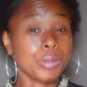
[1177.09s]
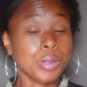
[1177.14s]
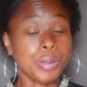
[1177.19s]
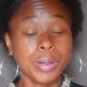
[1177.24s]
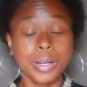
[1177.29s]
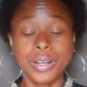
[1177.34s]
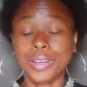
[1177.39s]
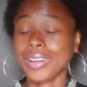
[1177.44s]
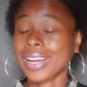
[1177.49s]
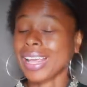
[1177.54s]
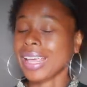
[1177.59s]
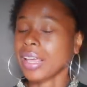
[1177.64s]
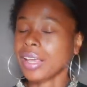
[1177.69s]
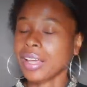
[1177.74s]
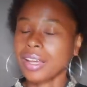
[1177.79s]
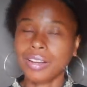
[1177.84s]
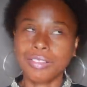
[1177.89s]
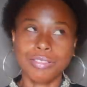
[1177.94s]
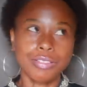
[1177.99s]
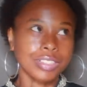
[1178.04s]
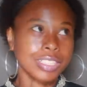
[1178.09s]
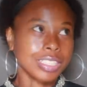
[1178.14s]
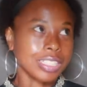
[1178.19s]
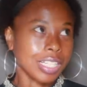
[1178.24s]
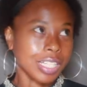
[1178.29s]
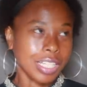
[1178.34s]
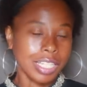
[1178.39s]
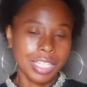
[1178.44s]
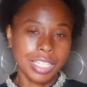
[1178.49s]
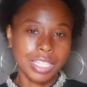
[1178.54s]
We work on it every
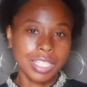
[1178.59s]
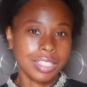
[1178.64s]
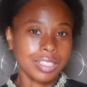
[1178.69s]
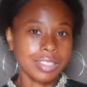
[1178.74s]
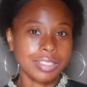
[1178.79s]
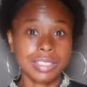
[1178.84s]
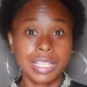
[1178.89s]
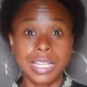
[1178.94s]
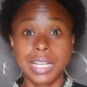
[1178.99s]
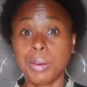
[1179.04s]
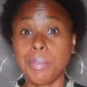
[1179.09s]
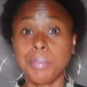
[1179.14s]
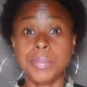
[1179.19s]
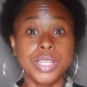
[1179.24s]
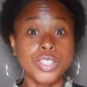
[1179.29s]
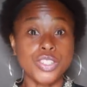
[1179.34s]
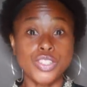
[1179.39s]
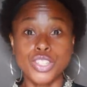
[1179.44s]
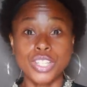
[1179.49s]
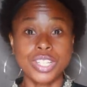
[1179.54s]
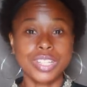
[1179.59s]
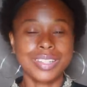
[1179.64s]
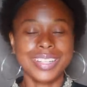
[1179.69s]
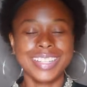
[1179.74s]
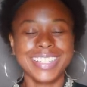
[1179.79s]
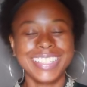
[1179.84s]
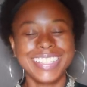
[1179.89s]
day. It is like a mission.